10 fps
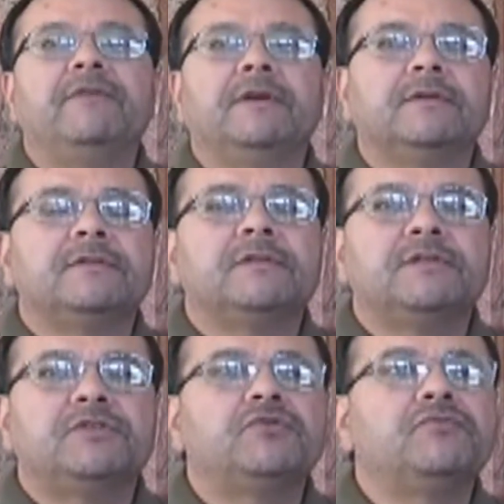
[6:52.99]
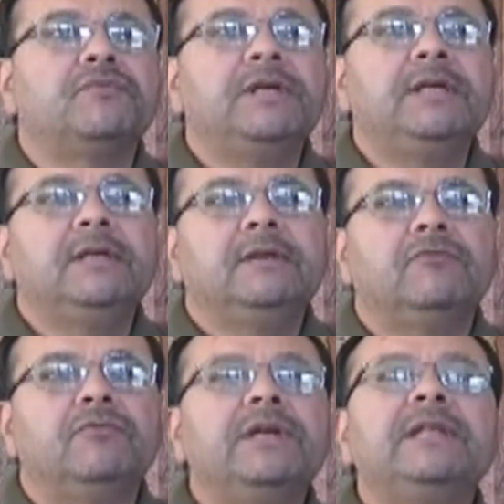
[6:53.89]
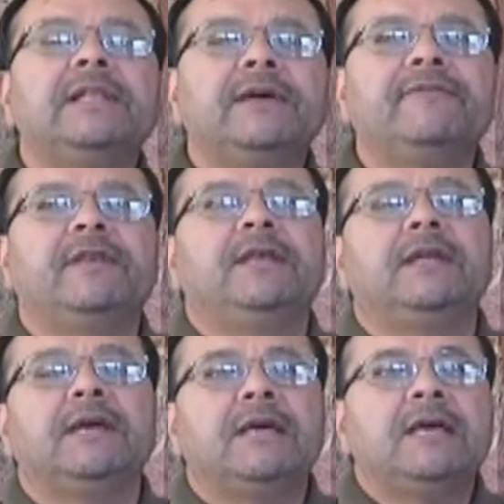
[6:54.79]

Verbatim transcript: fears is to re reliving